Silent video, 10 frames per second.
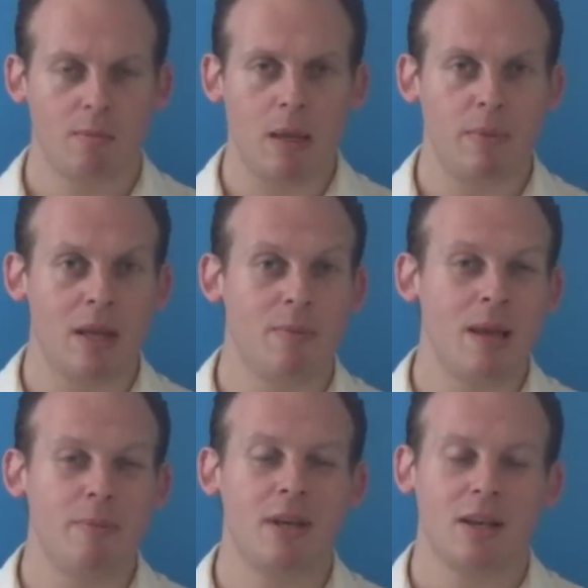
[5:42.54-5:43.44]

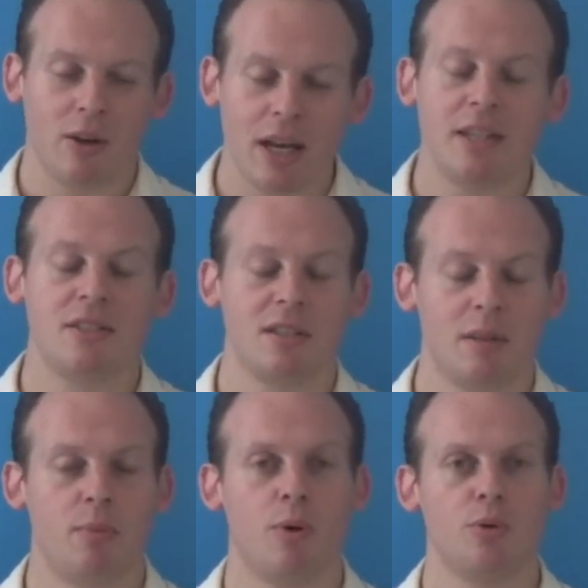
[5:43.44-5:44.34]
maybe
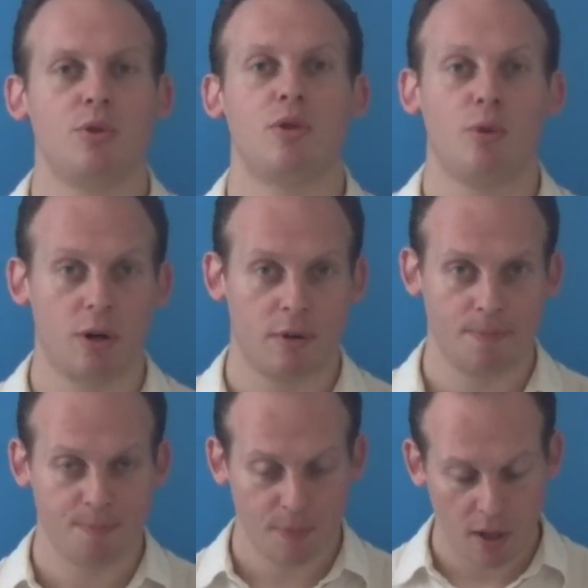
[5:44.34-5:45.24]
occasionally post your work.
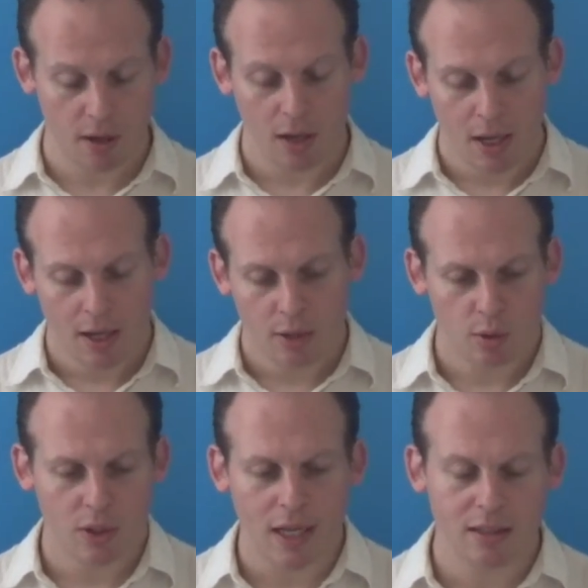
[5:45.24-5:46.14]
Okay?
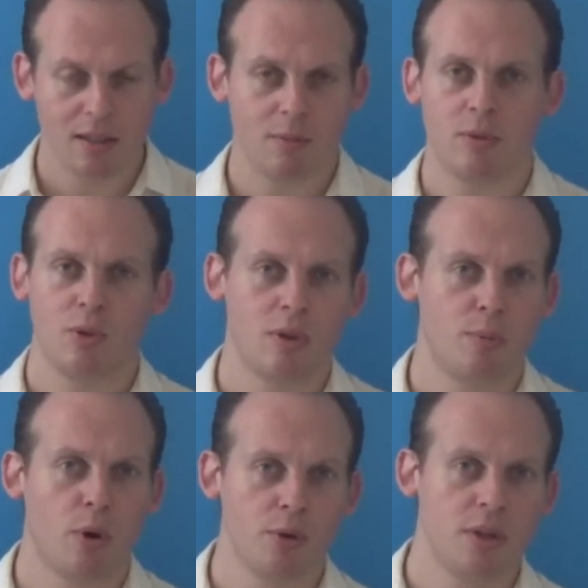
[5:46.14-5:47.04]
So that's the sort of
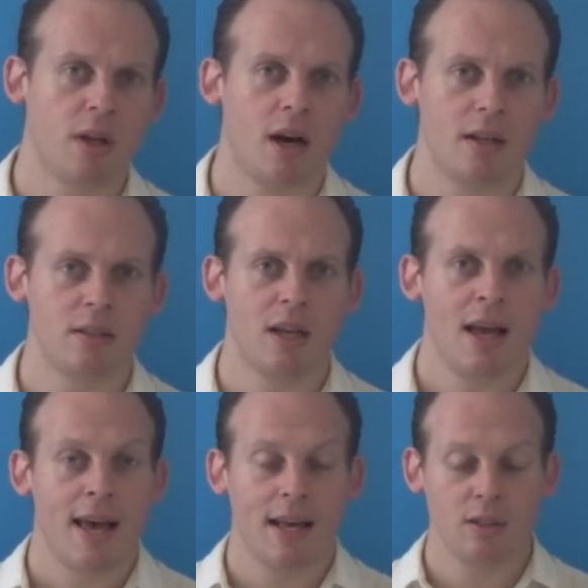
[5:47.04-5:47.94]
pros and cons.
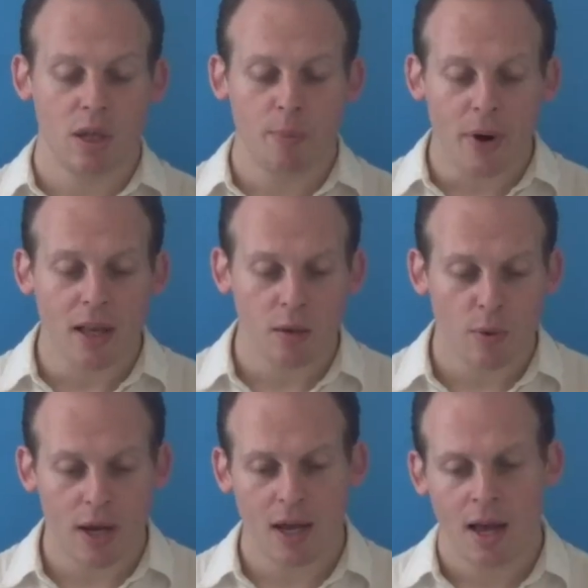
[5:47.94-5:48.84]
And by the
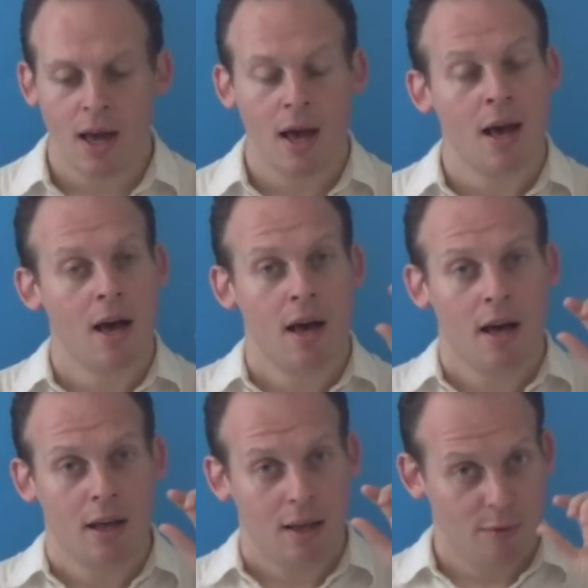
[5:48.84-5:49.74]
way,
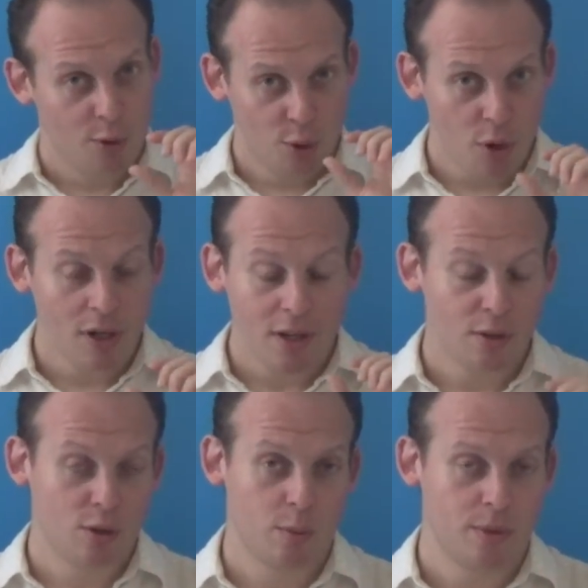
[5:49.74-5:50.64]
if you join
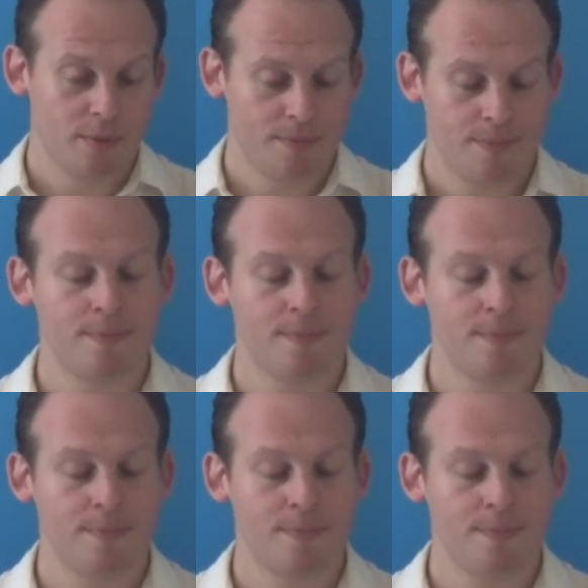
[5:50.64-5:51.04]
other groups,